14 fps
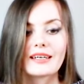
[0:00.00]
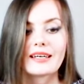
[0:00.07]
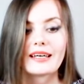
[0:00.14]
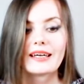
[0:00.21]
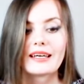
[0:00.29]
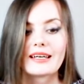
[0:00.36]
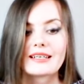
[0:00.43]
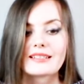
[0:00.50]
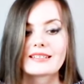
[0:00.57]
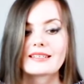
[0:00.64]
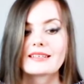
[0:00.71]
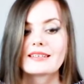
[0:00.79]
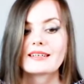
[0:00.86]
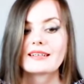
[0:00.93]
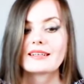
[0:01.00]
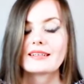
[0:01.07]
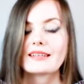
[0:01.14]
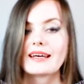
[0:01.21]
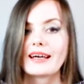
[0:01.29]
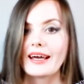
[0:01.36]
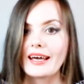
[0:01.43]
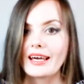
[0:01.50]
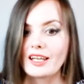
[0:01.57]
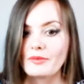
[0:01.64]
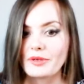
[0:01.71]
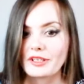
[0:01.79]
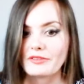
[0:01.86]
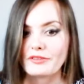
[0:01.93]
is the
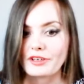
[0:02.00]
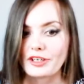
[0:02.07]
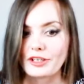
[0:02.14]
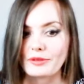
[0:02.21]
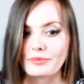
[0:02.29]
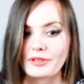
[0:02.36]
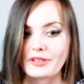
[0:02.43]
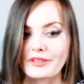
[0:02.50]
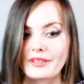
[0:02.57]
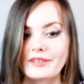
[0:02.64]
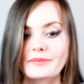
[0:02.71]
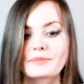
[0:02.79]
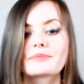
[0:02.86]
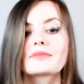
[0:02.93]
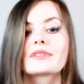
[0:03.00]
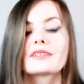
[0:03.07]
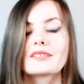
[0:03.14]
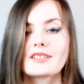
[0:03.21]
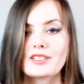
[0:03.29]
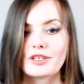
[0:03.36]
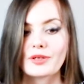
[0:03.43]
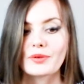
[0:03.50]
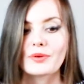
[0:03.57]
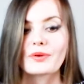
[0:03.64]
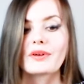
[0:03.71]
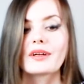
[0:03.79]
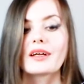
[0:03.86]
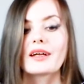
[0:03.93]
helping verb. So,
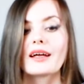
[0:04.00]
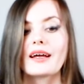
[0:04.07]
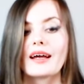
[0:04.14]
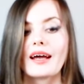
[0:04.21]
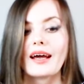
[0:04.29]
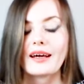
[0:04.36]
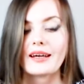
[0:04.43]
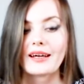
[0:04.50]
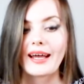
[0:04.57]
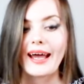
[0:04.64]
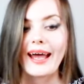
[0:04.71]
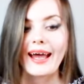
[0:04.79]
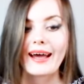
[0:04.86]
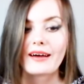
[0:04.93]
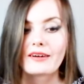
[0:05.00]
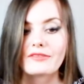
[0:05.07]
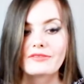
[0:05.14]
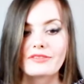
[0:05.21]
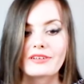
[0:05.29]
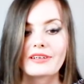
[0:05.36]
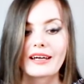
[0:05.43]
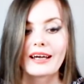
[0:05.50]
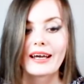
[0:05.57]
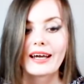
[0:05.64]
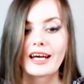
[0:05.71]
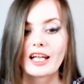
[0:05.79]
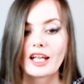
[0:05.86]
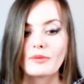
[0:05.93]
have
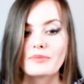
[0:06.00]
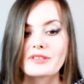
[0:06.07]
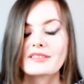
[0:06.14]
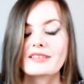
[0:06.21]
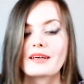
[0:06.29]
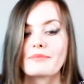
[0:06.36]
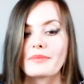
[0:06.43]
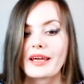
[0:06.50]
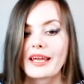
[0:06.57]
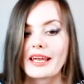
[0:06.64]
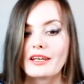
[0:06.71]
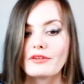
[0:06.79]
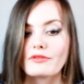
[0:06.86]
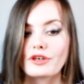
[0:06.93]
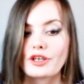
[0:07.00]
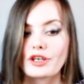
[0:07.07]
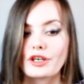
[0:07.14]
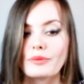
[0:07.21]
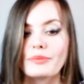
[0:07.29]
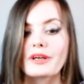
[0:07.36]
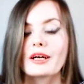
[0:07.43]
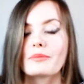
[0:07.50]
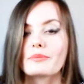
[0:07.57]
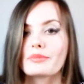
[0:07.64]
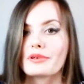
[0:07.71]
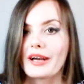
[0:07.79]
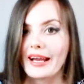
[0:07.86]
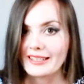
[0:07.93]
helps the main verb
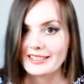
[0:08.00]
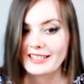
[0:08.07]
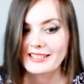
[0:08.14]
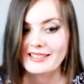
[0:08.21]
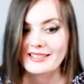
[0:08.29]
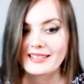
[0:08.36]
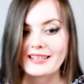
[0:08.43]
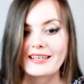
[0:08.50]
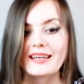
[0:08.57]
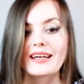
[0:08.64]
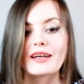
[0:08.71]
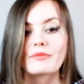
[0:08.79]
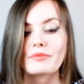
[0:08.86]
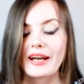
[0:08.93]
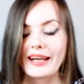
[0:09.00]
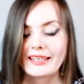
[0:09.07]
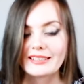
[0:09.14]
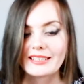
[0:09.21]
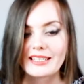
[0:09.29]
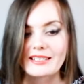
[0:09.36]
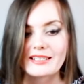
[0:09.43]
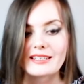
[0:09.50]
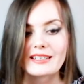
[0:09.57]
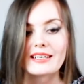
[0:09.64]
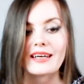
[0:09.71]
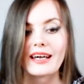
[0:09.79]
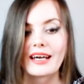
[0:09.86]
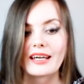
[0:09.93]
practice. Practiced.
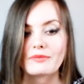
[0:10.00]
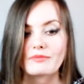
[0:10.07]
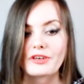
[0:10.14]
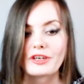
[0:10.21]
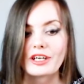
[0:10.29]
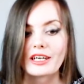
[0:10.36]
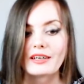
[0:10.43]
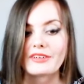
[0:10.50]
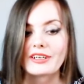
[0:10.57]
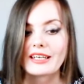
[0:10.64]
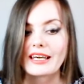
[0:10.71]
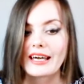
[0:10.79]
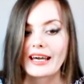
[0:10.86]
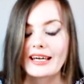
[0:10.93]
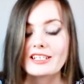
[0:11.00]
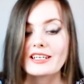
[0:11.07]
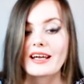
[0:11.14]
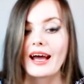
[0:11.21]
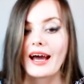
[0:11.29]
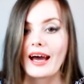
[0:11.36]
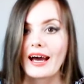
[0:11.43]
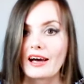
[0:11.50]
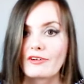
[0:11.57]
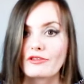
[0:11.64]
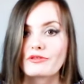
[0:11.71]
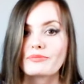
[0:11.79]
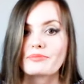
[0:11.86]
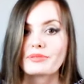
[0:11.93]
And we get have
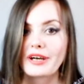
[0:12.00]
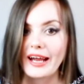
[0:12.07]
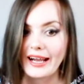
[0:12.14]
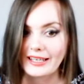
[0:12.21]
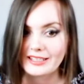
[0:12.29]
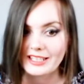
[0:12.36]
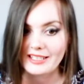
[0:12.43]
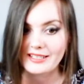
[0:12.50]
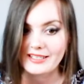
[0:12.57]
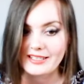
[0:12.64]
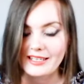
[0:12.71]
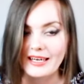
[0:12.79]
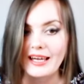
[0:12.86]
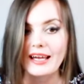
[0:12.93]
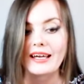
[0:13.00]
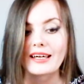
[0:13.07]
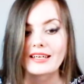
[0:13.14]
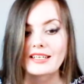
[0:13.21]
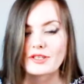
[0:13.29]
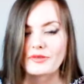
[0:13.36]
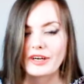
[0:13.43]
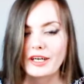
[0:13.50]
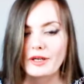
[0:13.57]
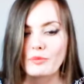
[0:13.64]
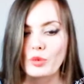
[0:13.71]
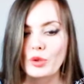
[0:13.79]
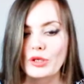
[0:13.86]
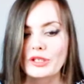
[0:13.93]
practiced. It's very
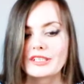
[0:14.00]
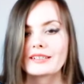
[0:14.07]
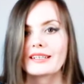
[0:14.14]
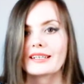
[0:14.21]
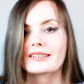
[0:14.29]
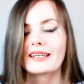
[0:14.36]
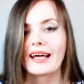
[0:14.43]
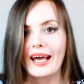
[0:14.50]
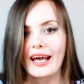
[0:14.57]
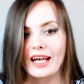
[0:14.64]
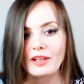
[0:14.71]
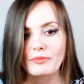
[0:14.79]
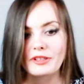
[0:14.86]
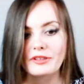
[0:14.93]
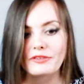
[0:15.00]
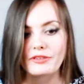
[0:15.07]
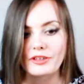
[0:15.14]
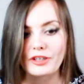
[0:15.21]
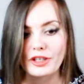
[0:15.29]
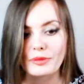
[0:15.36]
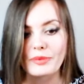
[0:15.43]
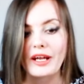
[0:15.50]
important that the helping verb